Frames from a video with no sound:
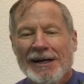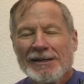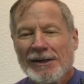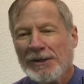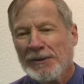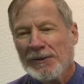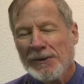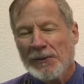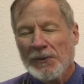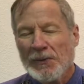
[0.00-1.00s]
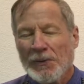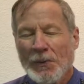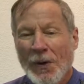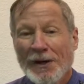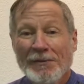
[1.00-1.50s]
So
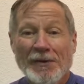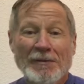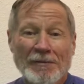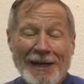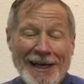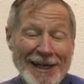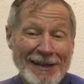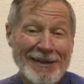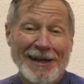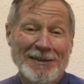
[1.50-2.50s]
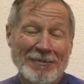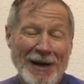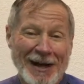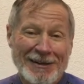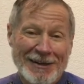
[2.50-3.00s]
one of the key things
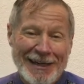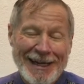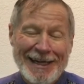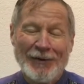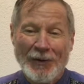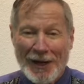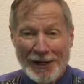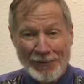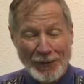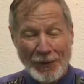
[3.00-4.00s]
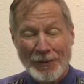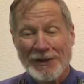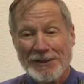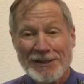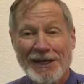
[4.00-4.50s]
about getting ready for a
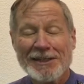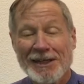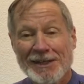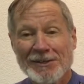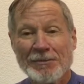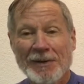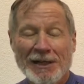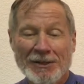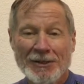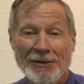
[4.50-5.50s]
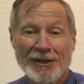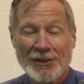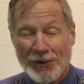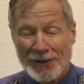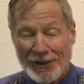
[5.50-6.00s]
presentation is to make sure that
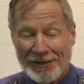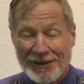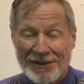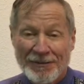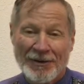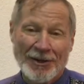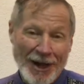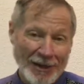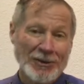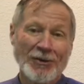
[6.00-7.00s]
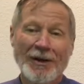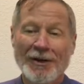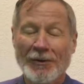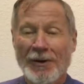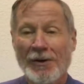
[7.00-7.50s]
your ducks are in a
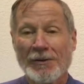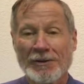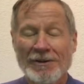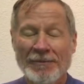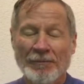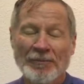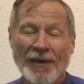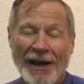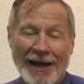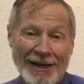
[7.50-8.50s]
row in